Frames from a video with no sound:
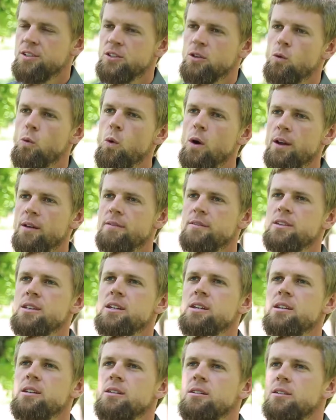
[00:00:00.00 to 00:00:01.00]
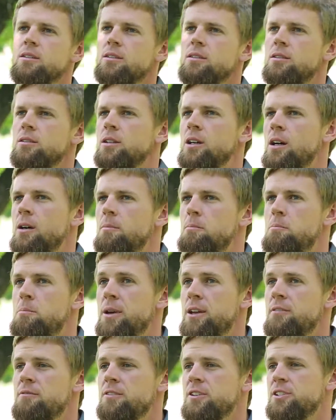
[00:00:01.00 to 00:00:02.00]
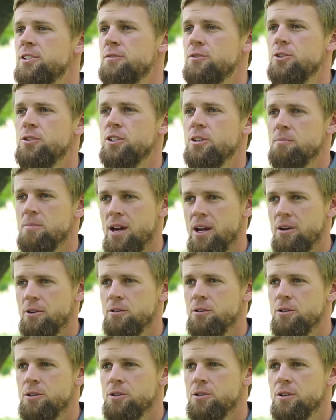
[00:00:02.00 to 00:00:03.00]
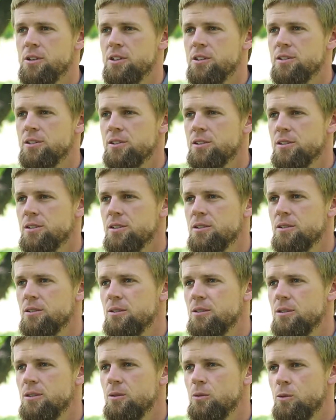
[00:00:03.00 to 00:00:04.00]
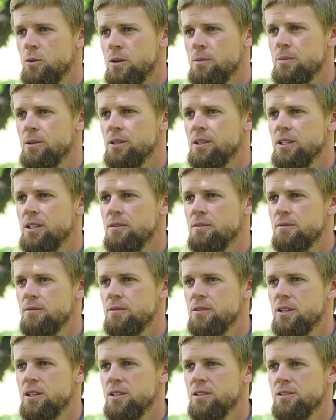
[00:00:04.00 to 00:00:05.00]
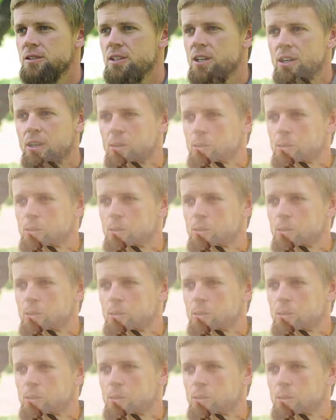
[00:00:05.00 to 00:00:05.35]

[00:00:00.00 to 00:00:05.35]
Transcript: So one of the benefits of using micronutrients, we believe, is nut